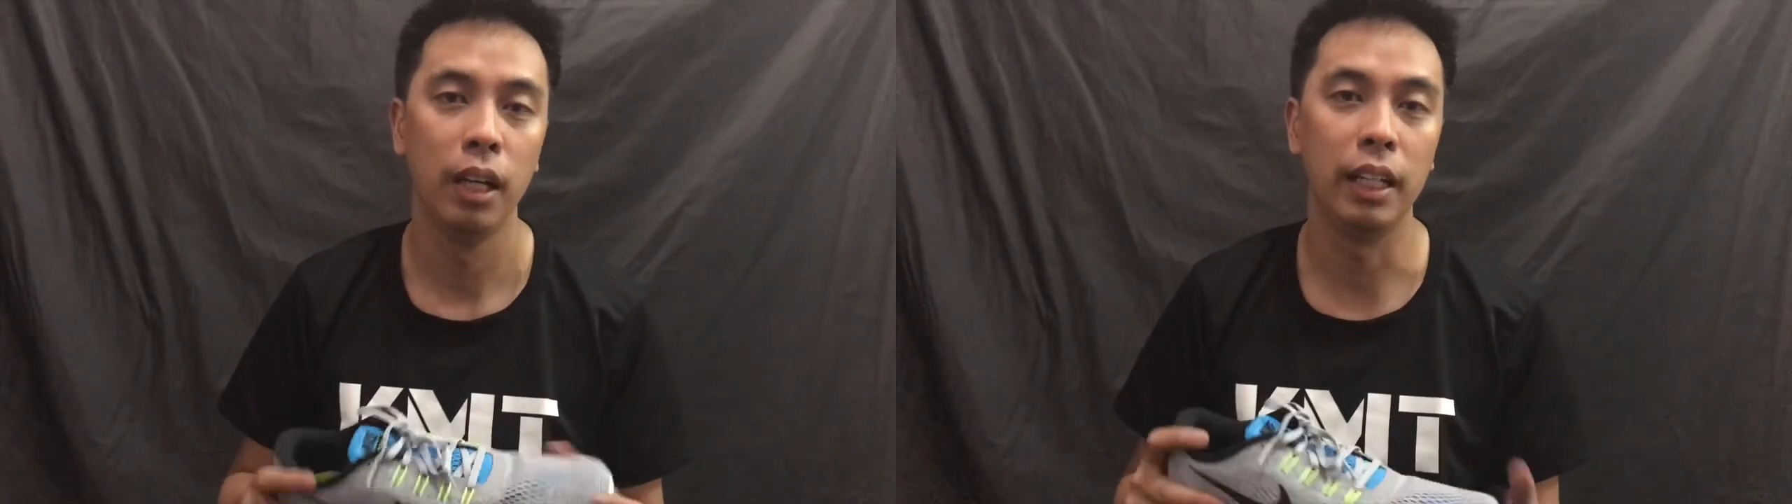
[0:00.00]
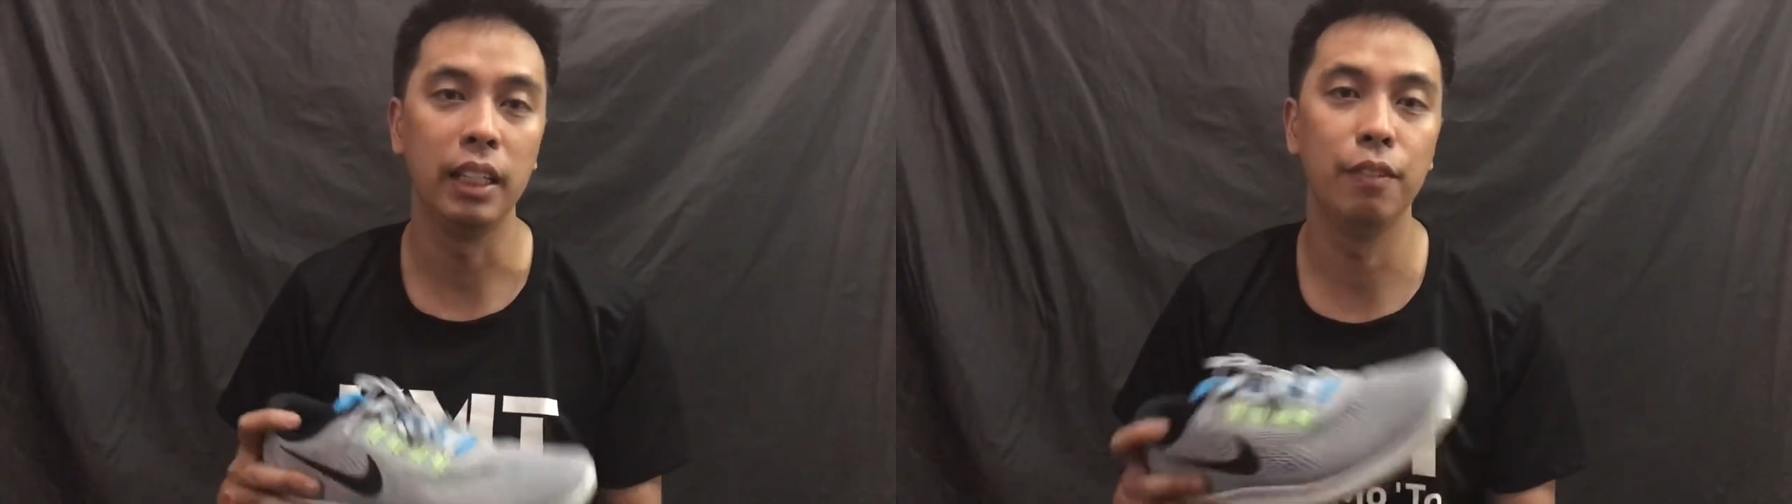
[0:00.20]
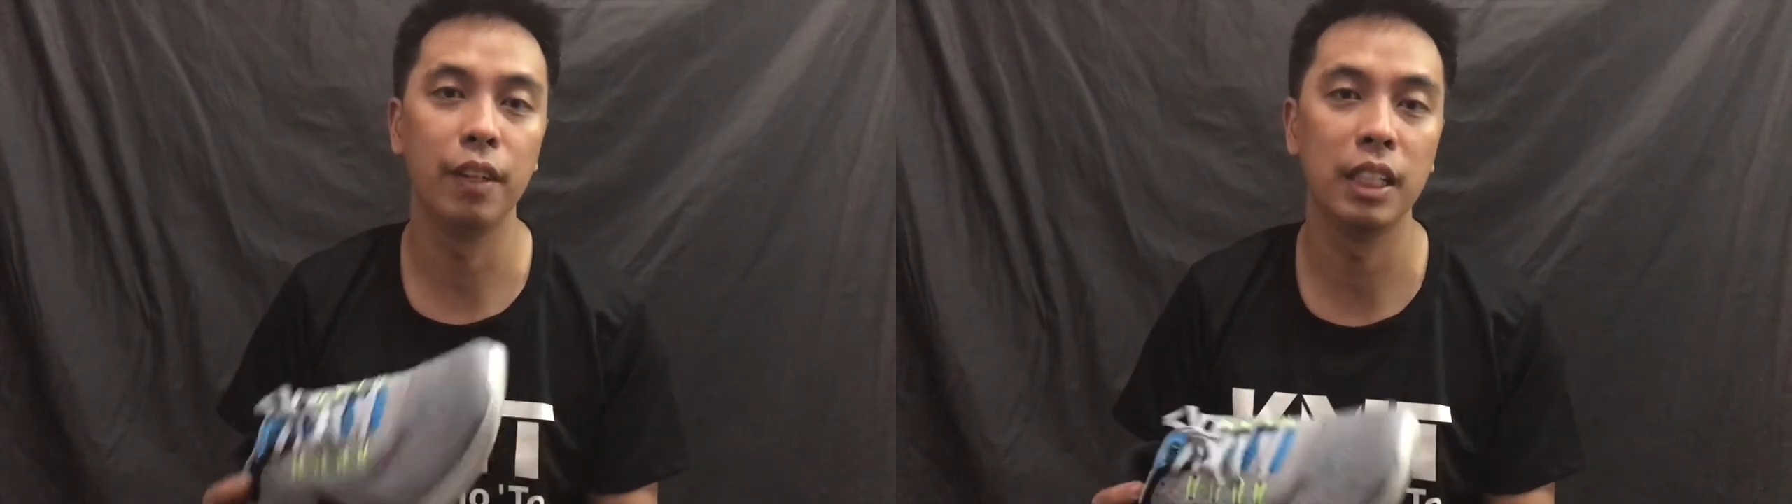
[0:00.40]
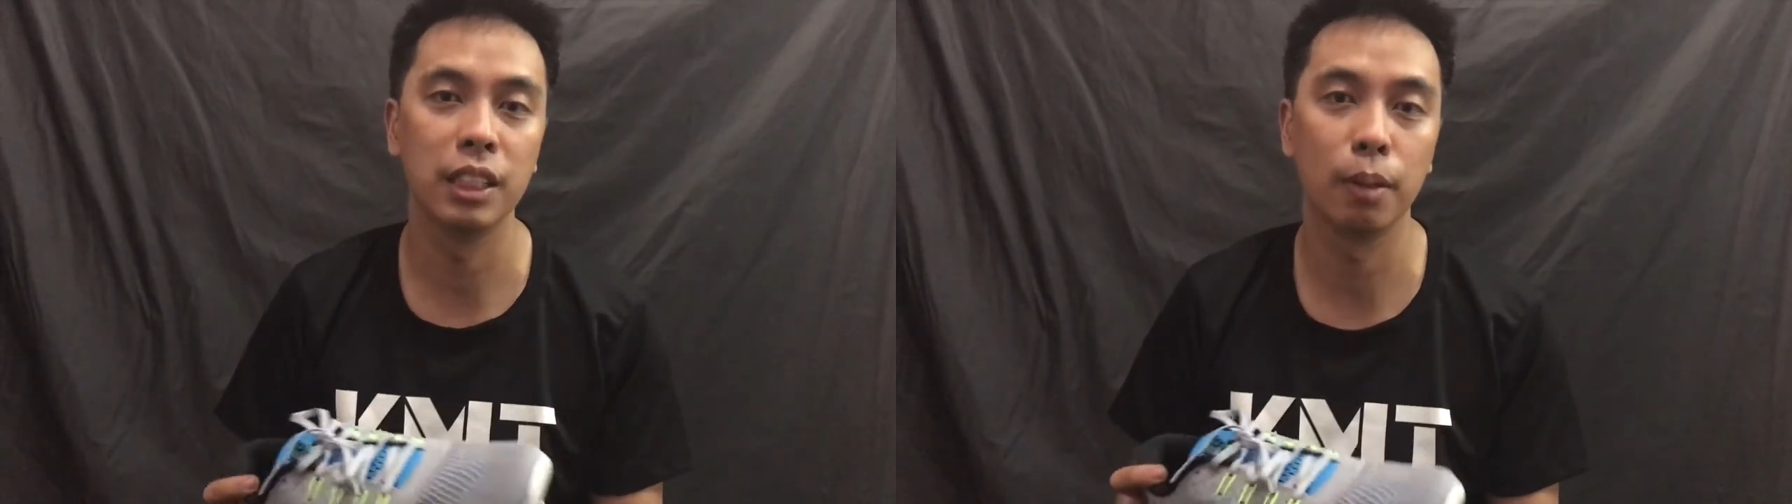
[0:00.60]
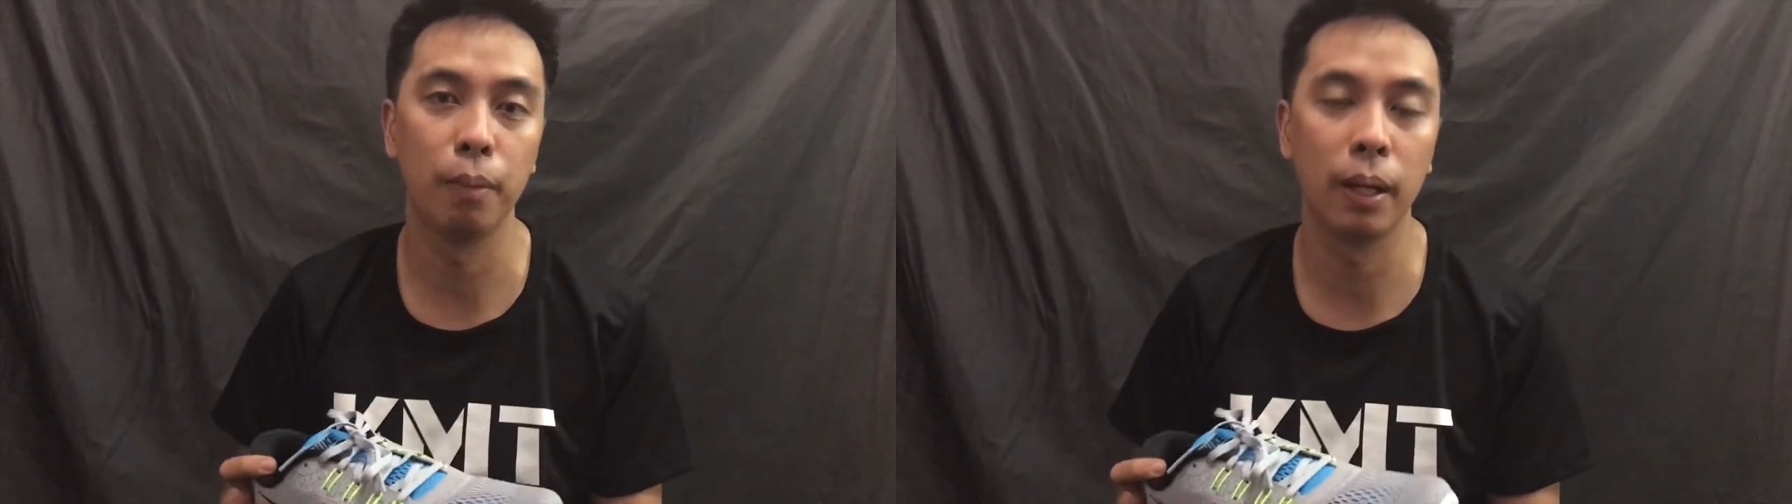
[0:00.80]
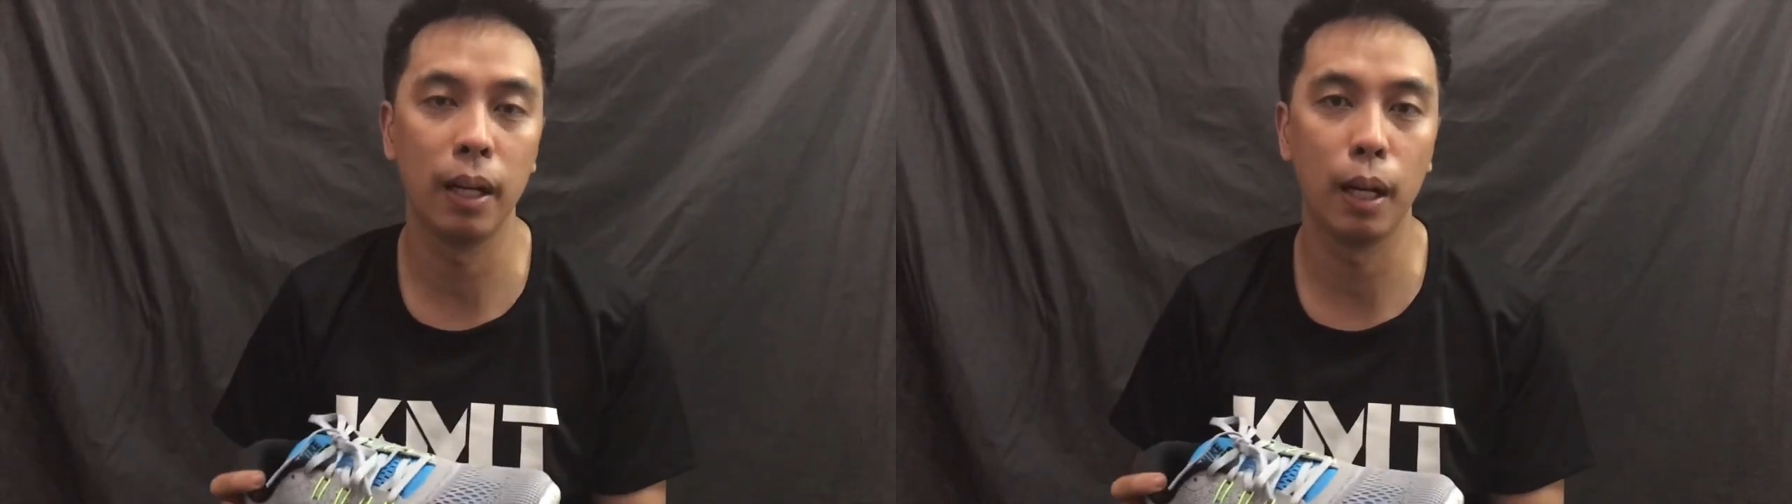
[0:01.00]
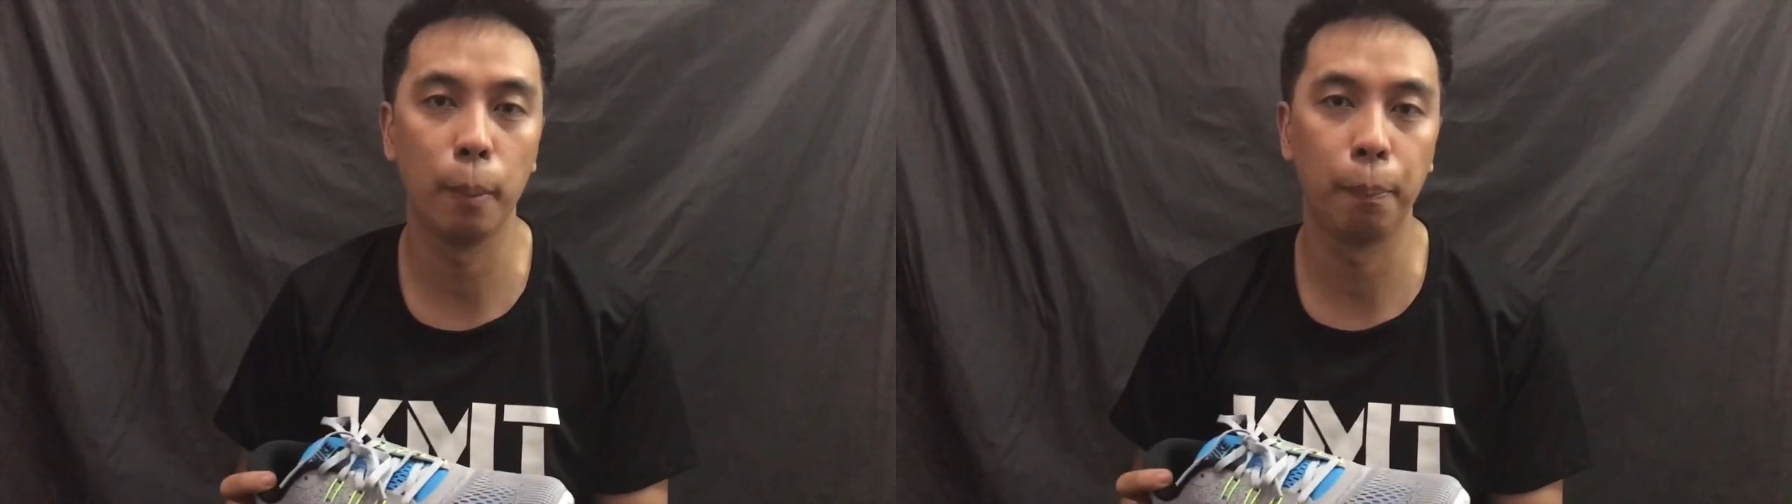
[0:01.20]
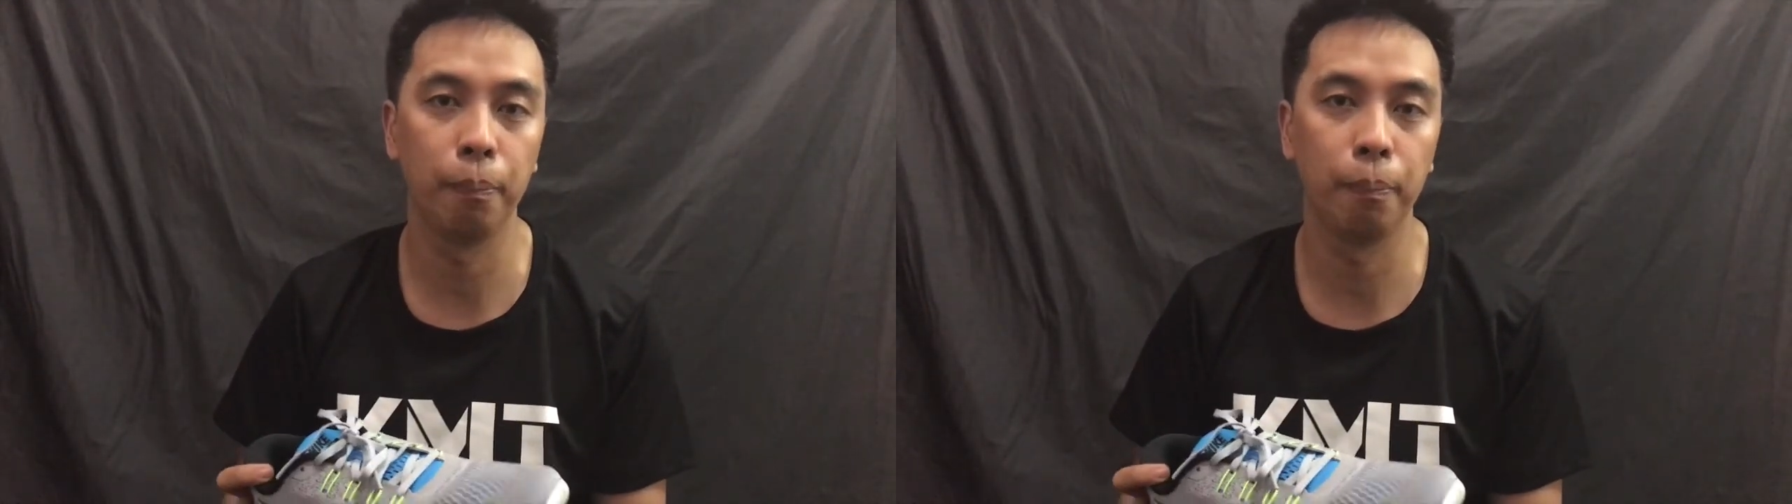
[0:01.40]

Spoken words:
and even sa mga